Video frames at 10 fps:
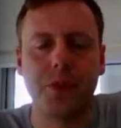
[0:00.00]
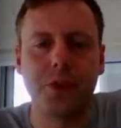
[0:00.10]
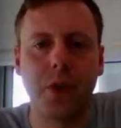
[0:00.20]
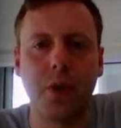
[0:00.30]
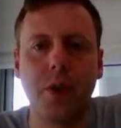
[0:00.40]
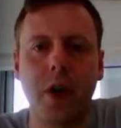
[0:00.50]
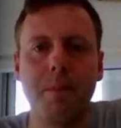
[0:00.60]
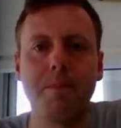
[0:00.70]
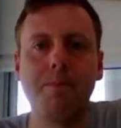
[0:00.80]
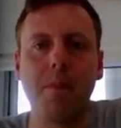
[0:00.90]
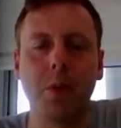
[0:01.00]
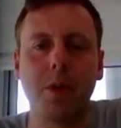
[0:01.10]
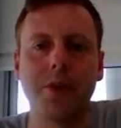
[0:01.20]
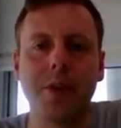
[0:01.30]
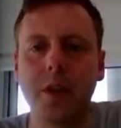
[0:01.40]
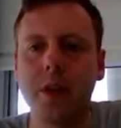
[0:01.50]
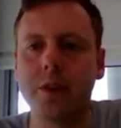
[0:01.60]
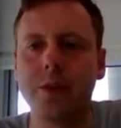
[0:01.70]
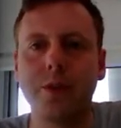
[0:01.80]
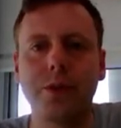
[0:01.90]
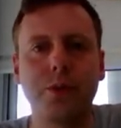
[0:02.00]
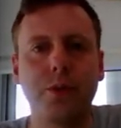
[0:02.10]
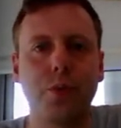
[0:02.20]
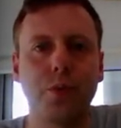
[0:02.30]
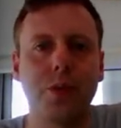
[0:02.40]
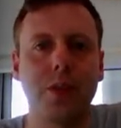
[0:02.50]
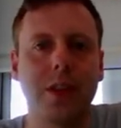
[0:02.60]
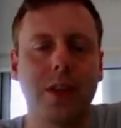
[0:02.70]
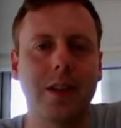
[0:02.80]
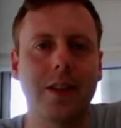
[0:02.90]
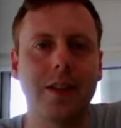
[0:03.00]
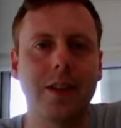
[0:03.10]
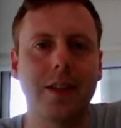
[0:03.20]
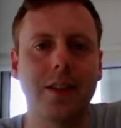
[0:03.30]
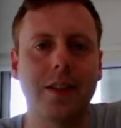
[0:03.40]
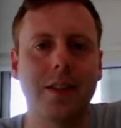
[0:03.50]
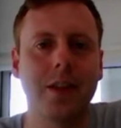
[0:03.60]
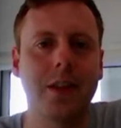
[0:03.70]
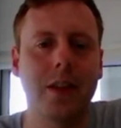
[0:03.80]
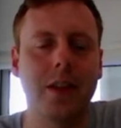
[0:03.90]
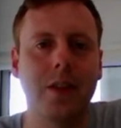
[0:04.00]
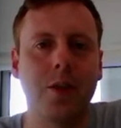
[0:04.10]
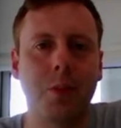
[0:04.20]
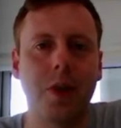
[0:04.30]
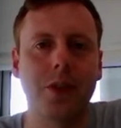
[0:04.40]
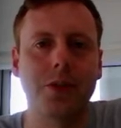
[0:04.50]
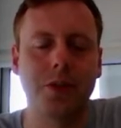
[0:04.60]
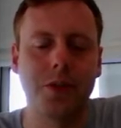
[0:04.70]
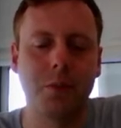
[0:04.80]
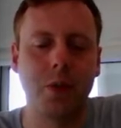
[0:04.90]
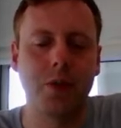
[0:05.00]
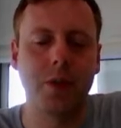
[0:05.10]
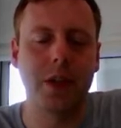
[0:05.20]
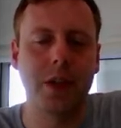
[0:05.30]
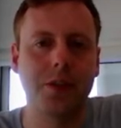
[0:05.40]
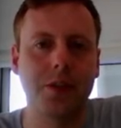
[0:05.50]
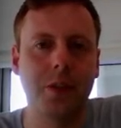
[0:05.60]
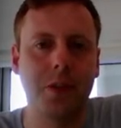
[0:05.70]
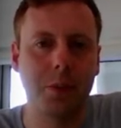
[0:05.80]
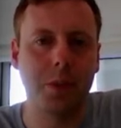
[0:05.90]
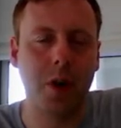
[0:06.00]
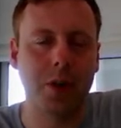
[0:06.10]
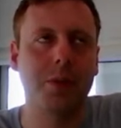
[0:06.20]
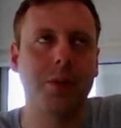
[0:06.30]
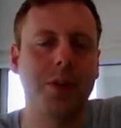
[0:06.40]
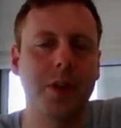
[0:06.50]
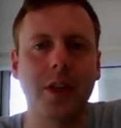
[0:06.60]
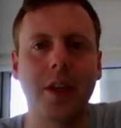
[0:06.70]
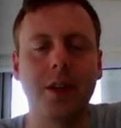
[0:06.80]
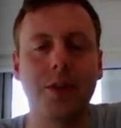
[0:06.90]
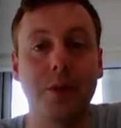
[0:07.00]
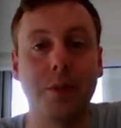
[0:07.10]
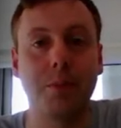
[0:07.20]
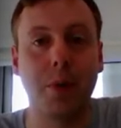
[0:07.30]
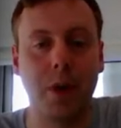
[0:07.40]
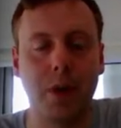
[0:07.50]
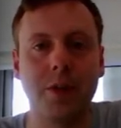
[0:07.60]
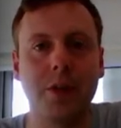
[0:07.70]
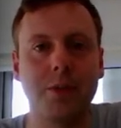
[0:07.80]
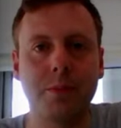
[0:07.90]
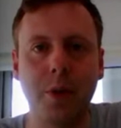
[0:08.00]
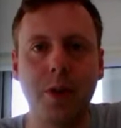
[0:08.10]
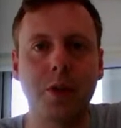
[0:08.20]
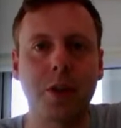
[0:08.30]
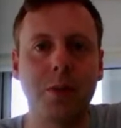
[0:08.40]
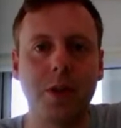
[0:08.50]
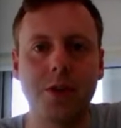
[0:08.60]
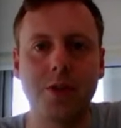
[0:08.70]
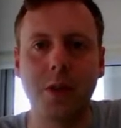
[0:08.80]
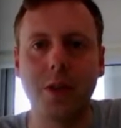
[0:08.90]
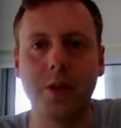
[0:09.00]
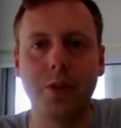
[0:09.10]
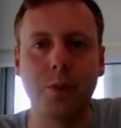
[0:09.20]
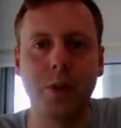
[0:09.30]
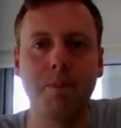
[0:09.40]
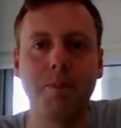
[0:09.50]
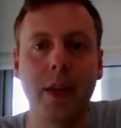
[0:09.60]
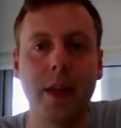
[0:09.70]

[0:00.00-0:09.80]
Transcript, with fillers: So I won't tell you how to install the operating system on the micro SD card for the Pi. There's plenty of documentation about that on the web.